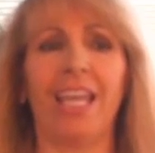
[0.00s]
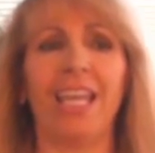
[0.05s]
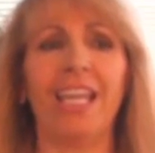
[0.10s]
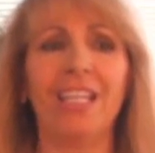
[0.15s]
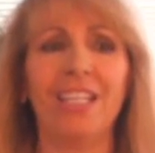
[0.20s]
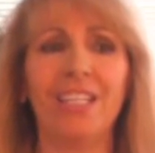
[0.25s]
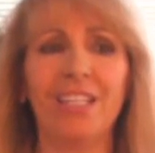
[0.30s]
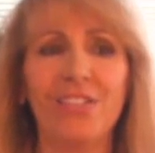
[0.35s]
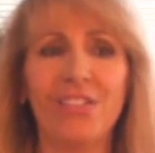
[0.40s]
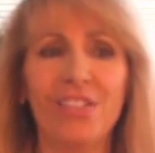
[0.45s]

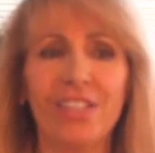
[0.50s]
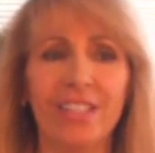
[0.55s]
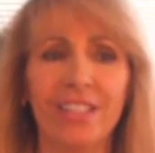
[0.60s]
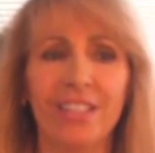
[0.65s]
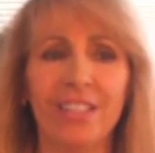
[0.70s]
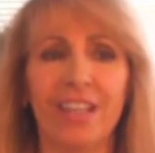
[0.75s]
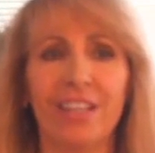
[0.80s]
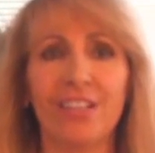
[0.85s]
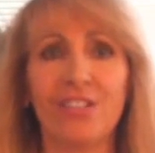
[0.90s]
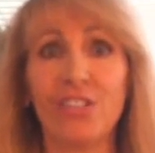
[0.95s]
It is
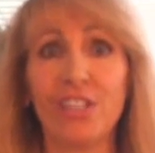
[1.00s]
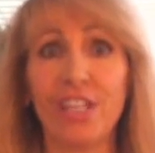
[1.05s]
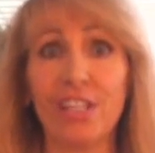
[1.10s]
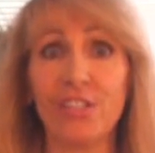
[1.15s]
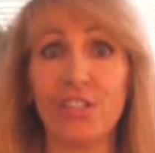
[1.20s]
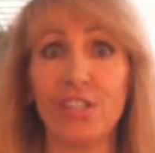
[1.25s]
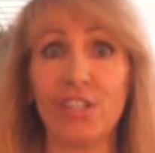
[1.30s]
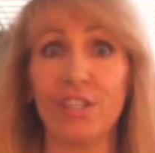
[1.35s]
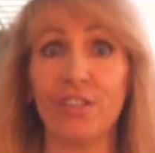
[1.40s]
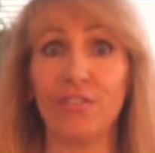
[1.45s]
in
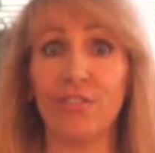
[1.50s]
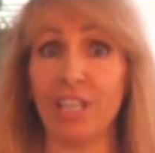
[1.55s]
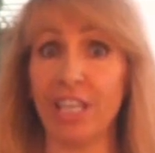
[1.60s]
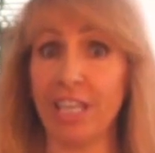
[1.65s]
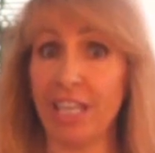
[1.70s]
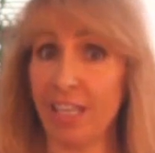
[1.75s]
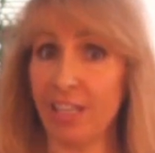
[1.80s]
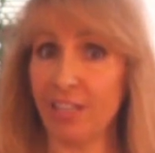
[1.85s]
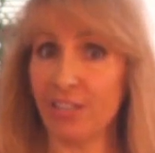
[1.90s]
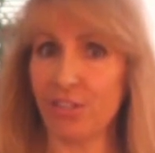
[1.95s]
sensitive
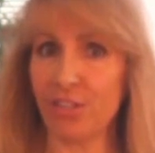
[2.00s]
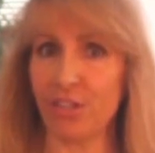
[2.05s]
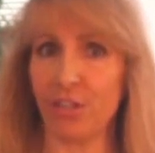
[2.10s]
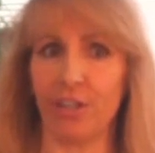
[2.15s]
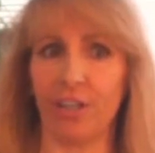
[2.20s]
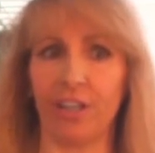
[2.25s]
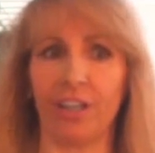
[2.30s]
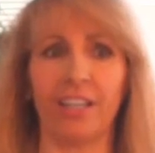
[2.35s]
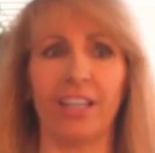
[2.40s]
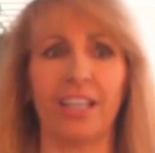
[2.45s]

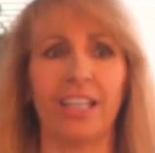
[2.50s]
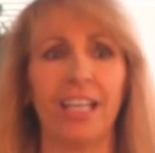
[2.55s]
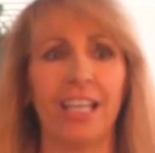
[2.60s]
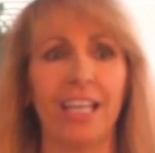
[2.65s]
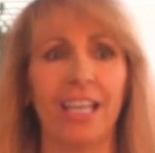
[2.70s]
Cancer,